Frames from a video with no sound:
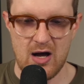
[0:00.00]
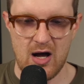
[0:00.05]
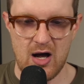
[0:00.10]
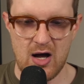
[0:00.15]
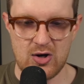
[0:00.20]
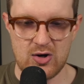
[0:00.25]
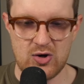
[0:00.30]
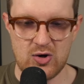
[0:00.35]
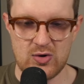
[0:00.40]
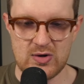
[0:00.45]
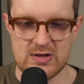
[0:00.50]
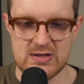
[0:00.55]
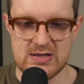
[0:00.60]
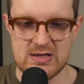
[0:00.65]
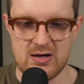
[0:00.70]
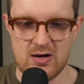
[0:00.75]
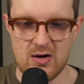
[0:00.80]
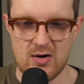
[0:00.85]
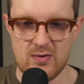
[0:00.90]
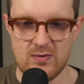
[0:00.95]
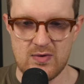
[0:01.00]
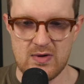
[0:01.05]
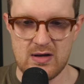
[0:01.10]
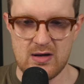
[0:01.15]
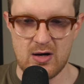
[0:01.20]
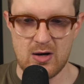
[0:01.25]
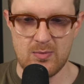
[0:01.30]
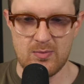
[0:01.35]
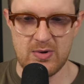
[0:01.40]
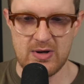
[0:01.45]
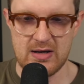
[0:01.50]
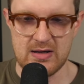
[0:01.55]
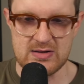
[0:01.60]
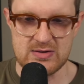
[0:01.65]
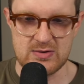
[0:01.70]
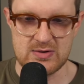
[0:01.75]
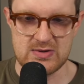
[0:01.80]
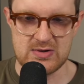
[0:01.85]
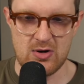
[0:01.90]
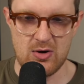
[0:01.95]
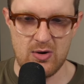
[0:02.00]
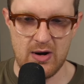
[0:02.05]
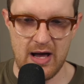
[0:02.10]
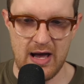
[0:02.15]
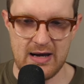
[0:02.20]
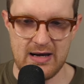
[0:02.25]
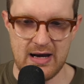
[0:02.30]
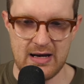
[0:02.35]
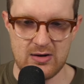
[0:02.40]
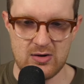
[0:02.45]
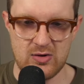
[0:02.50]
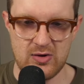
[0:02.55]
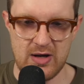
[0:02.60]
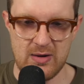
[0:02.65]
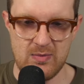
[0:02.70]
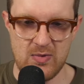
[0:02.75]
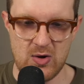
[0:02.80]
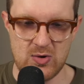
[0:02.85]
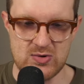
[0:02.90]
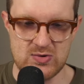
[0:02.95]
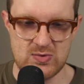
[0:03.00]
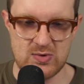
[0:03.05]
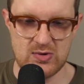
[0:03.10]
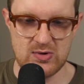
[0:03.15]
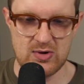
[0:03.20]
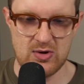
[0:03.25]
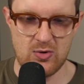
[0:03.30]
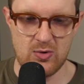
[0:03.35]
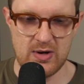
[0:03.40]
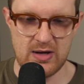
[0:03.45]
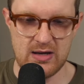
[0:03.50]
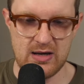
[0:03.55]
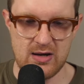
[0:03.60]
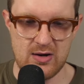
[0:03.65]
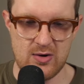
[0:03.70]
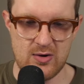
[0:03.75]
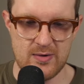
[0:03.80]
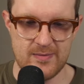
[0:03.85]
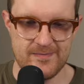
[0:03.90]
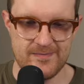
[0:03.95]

courtesy of the company. So let's go ahead and claim those really quick here.